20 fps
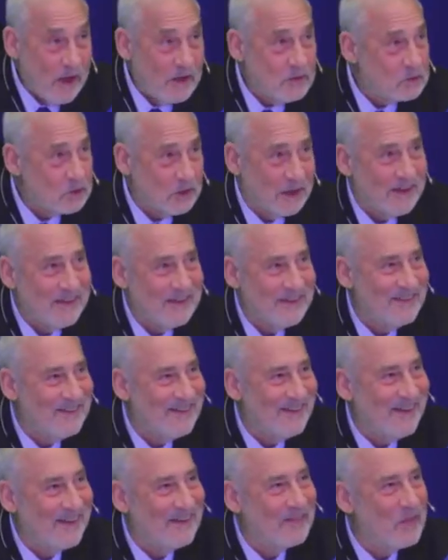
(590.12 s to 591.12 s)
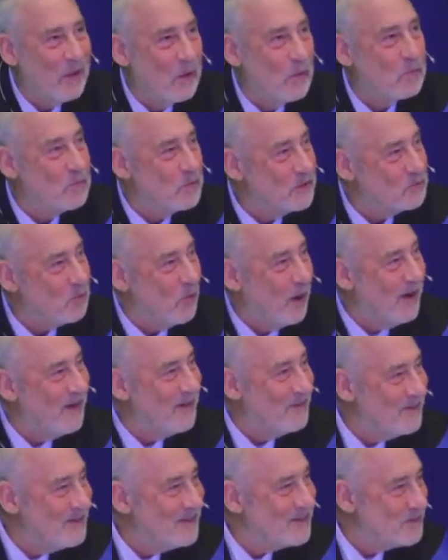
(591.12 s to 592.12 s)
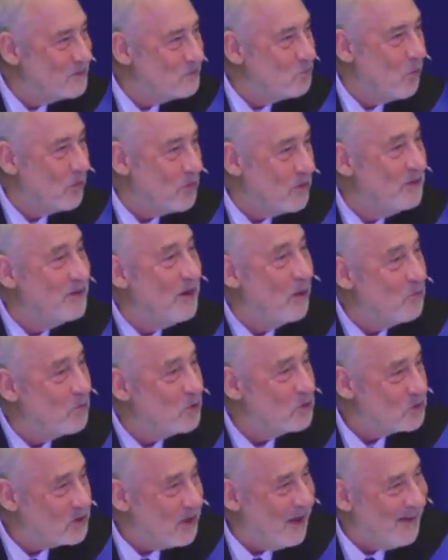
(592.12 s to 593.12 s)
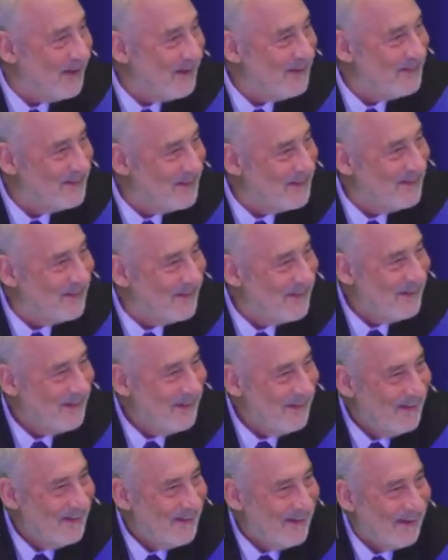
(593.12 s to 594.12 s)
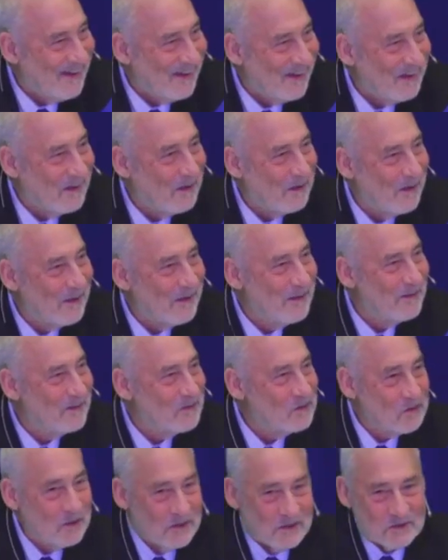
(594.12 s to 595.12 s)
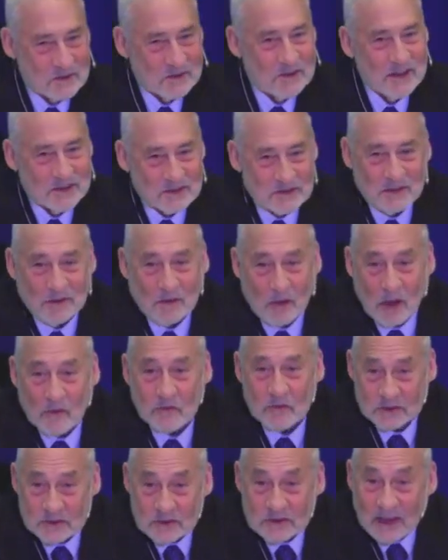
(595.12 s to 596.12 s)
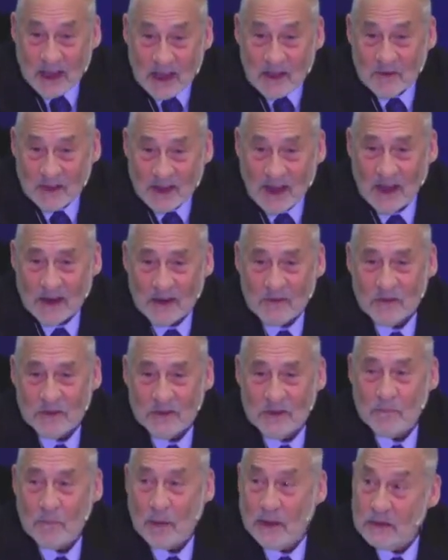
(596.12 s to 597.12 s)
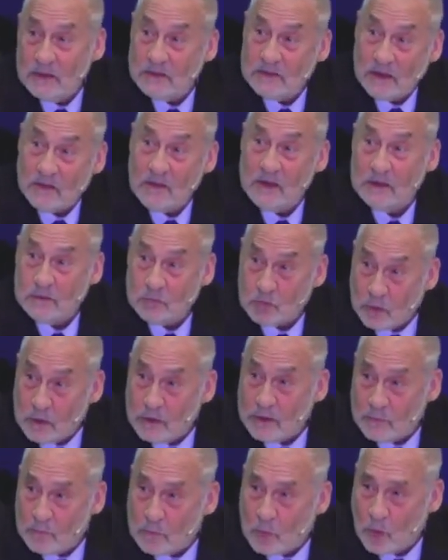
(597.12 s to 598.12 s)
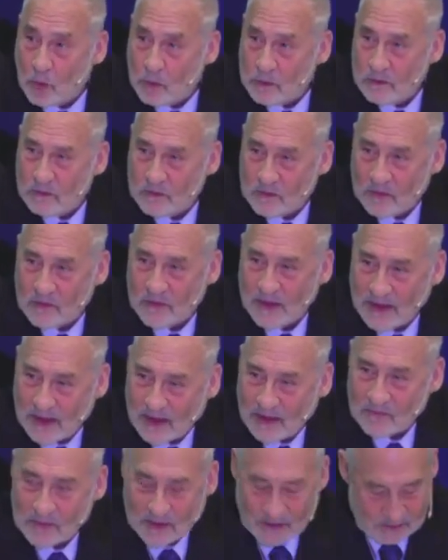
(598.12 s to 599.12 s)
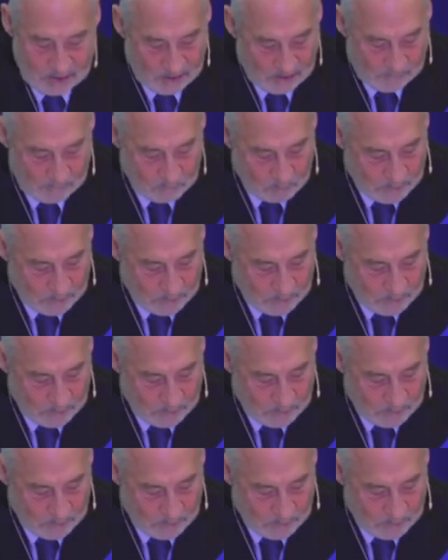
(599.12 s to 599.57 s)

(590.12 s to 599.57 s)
eventually uh, they were persuaded. This is what the numbers say. Uh, uh, statistical offices have a kind of independence. I think it's really important that they have that,